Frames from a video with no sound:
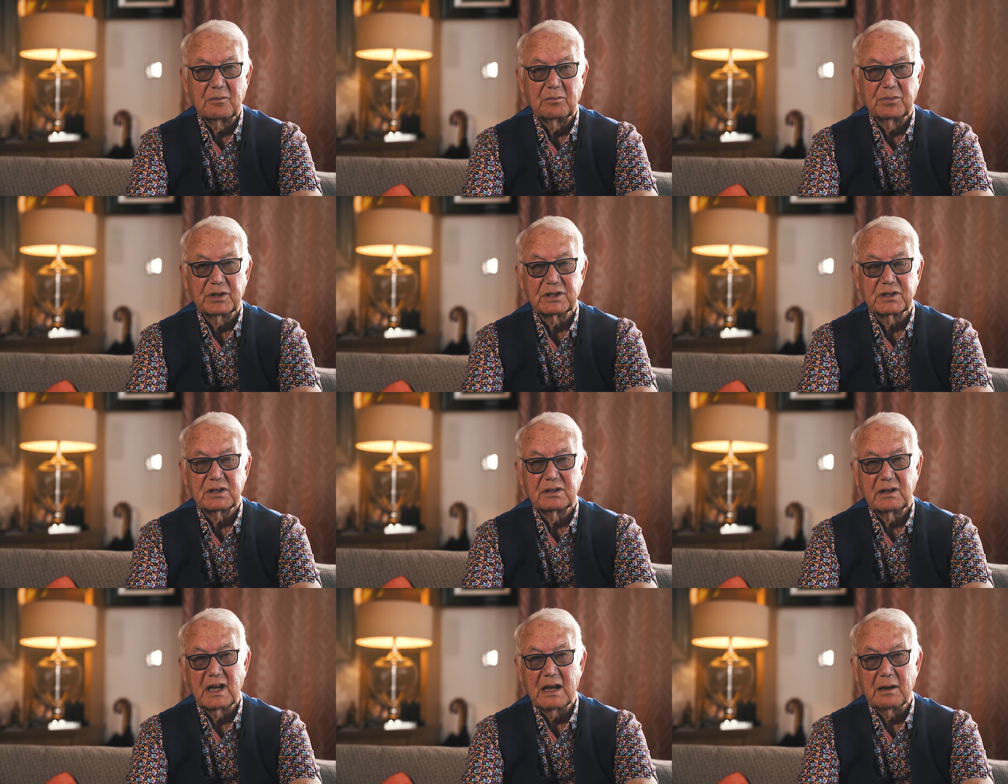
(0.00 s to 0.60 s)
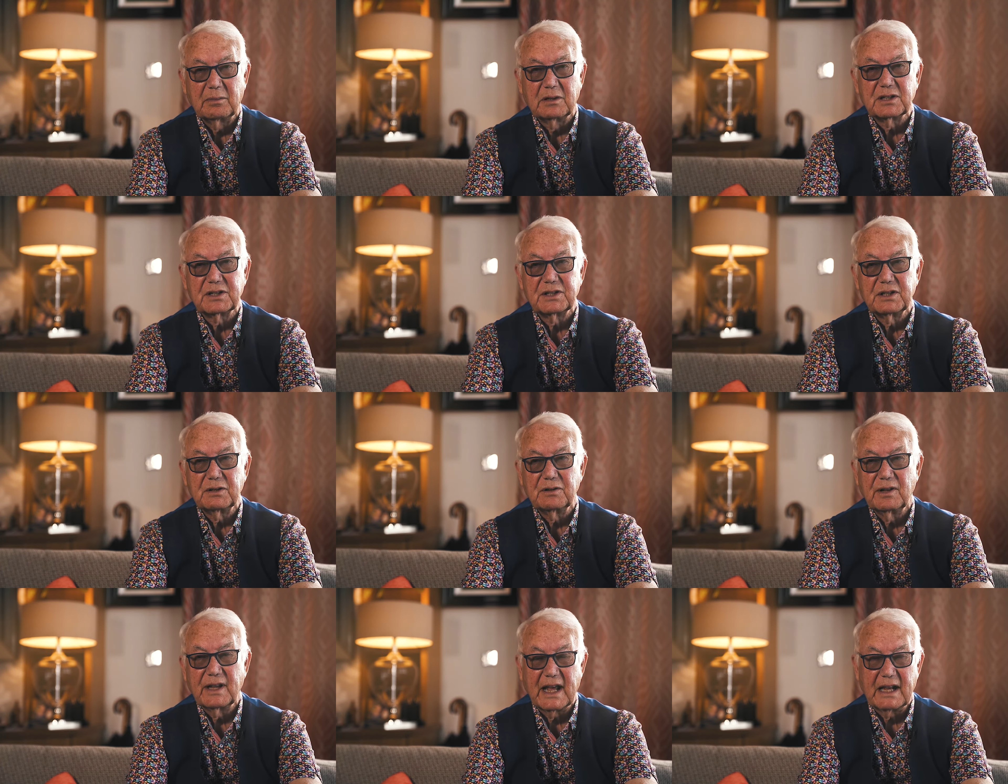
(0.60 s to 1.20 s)
but able
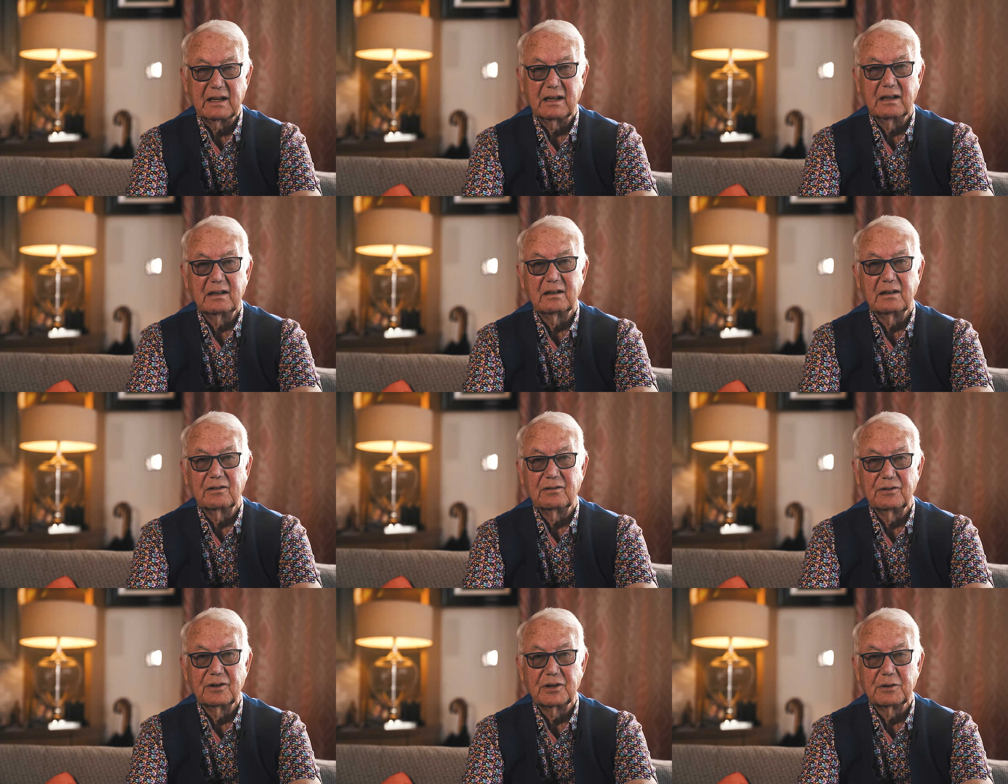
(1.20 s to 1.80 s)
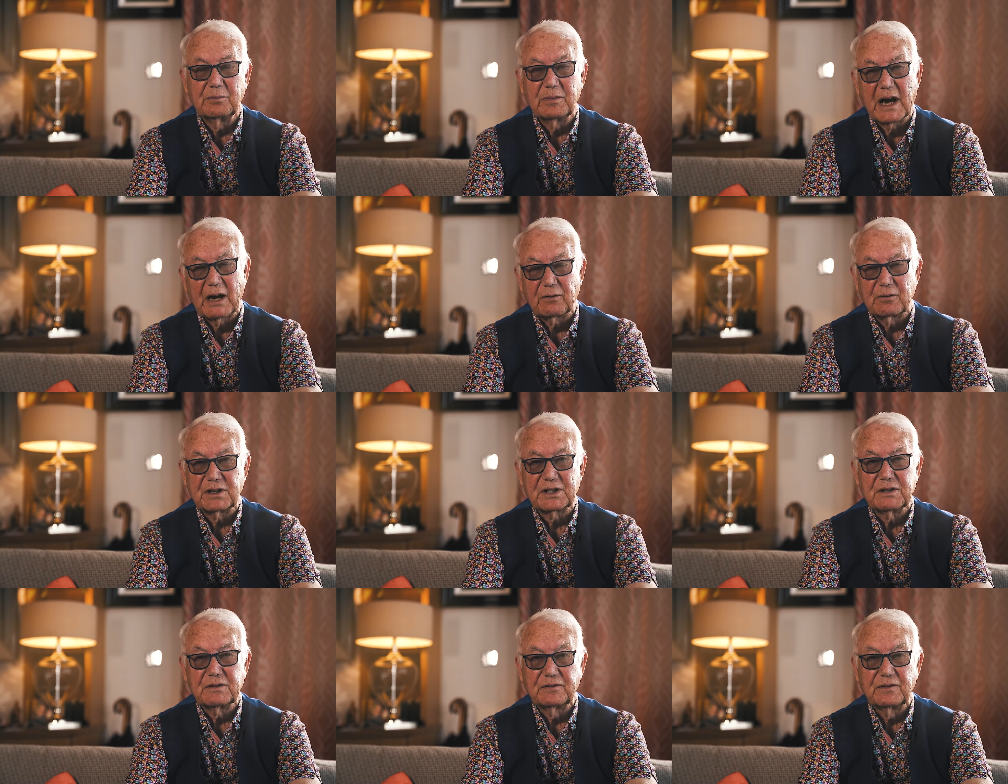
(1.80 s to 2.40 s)
to then run
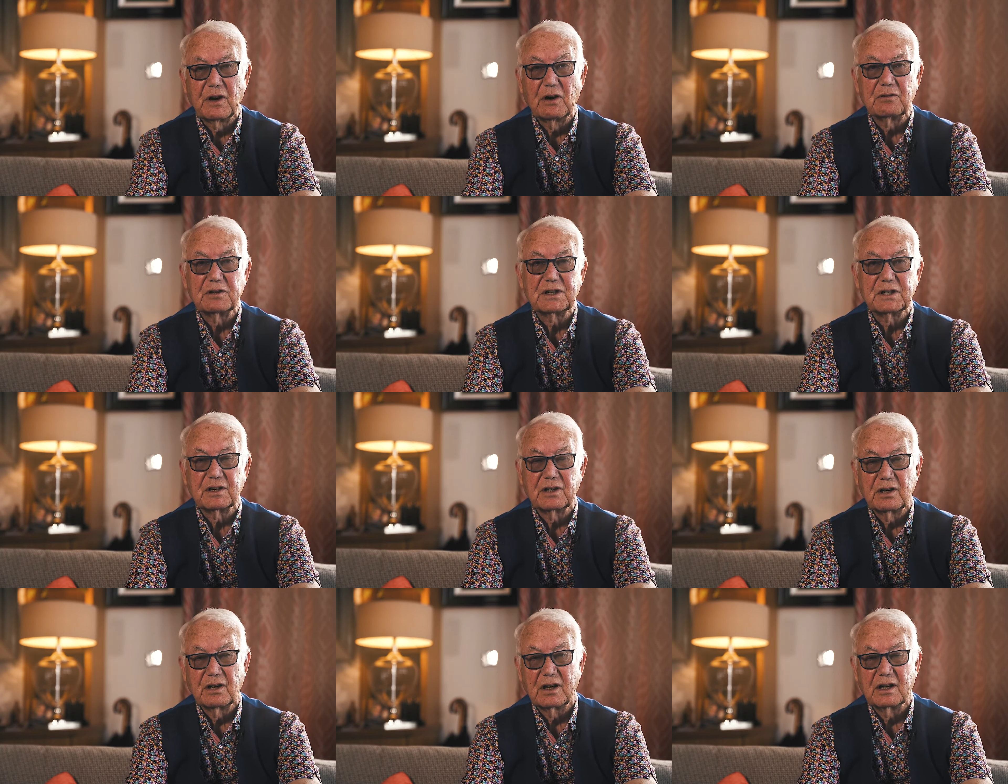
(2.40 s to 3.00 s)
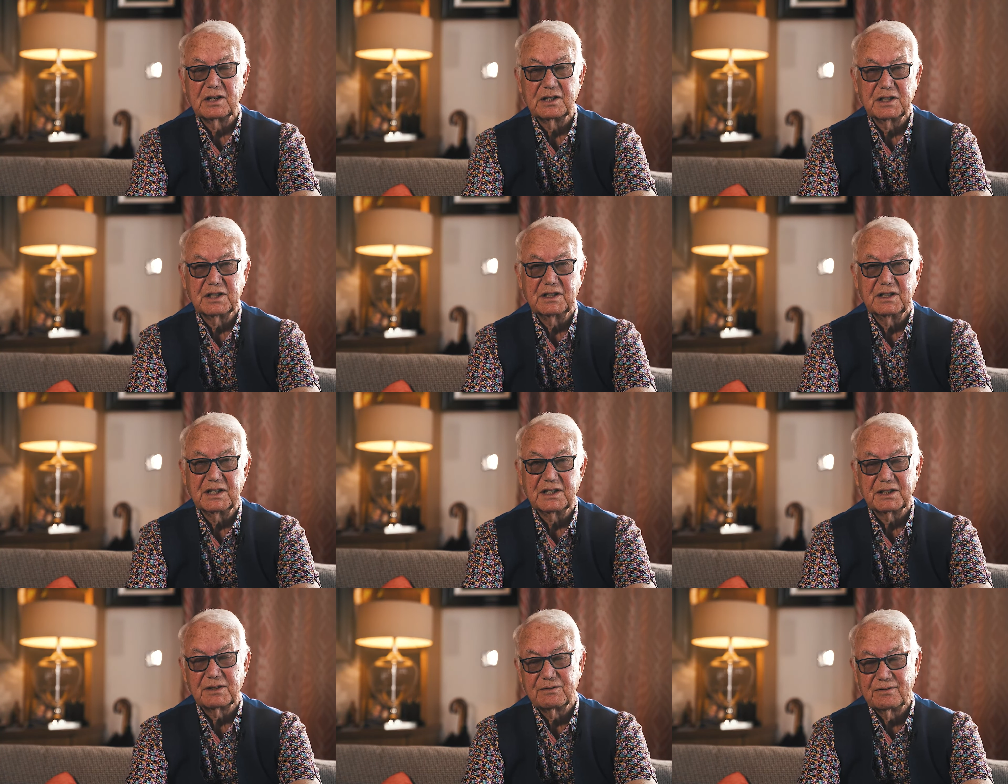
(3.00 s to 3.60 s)
backwards and forwards to college in
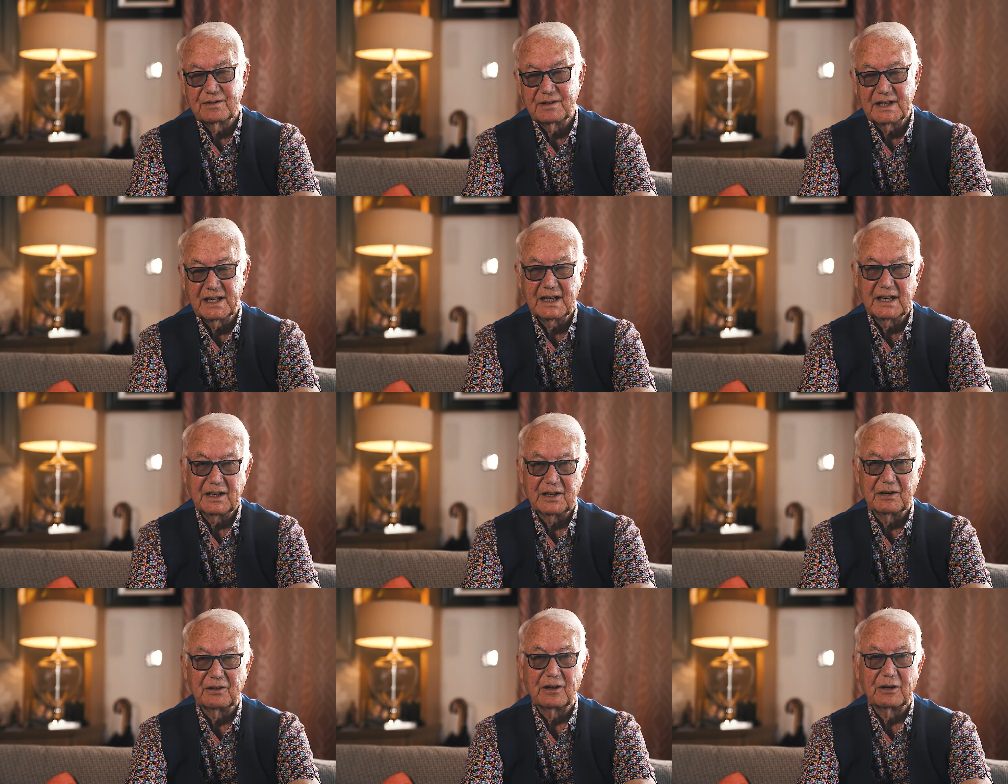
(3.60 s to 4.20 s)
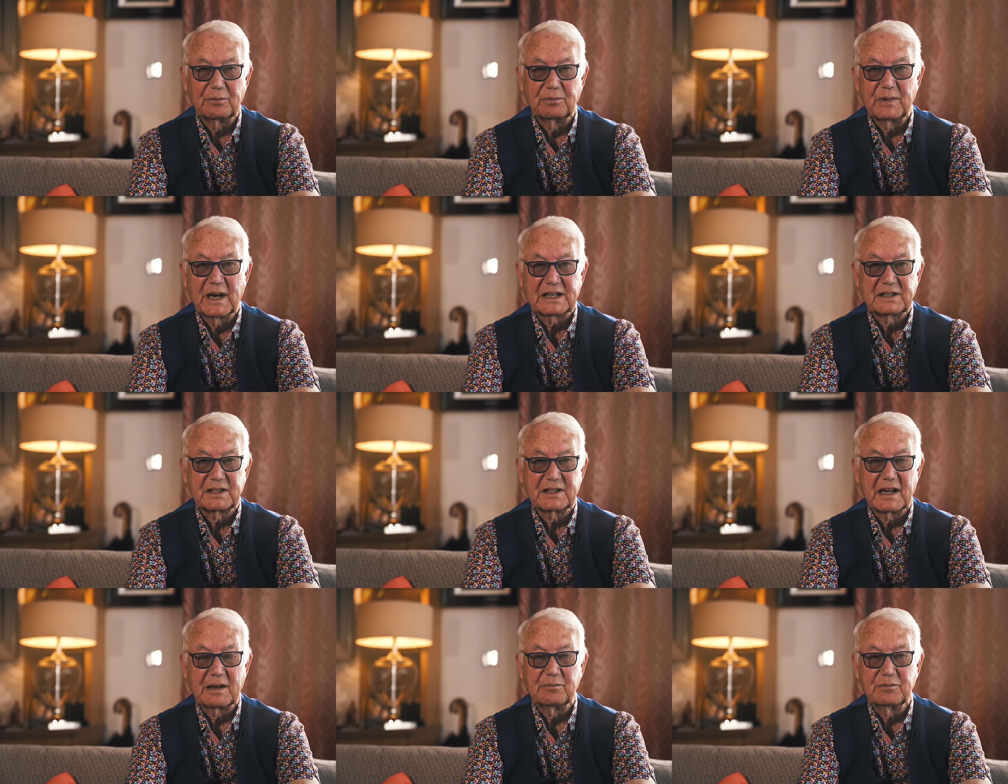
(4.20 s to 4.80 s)
this really old
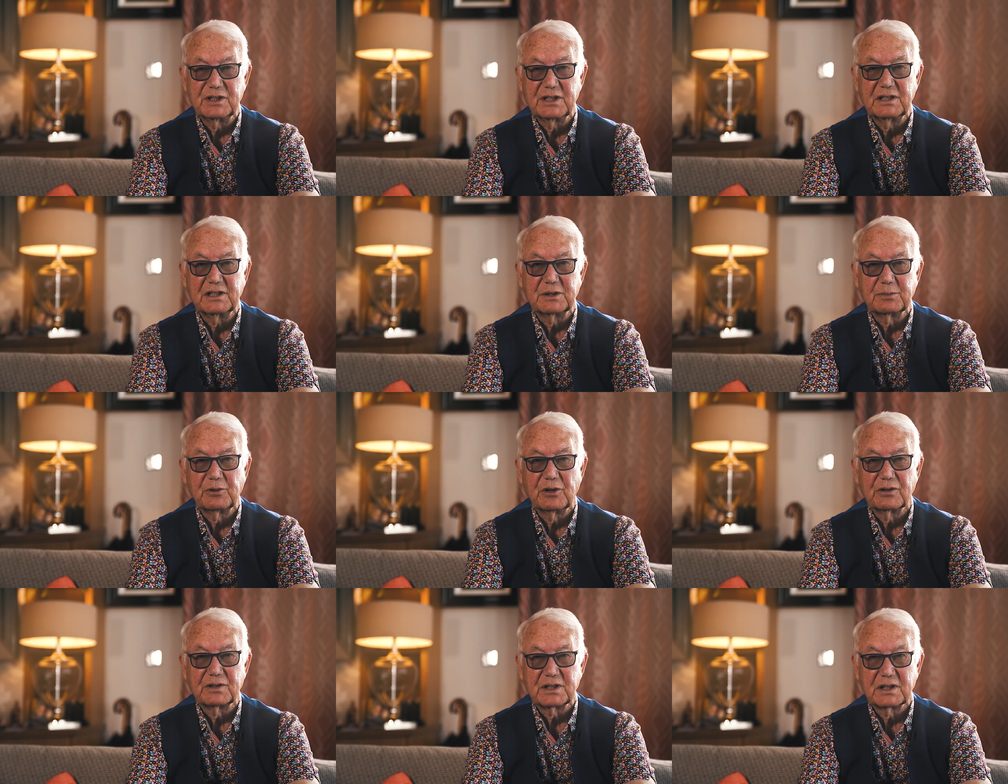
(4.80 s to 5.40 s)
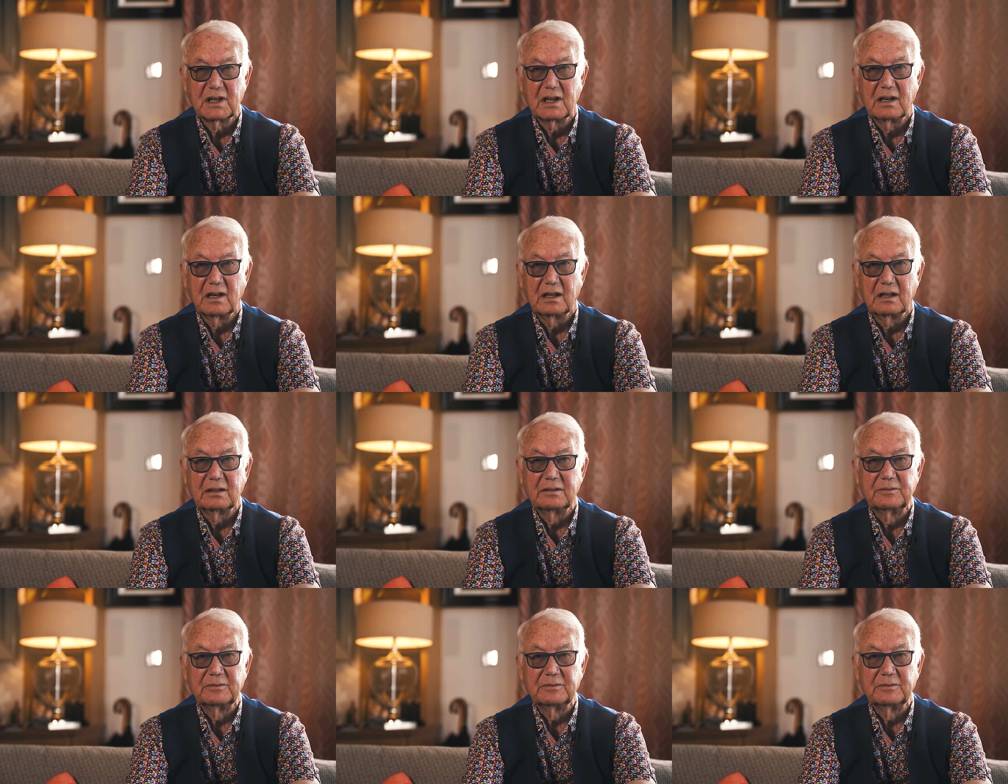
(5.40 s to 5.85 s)
battered M G sports car.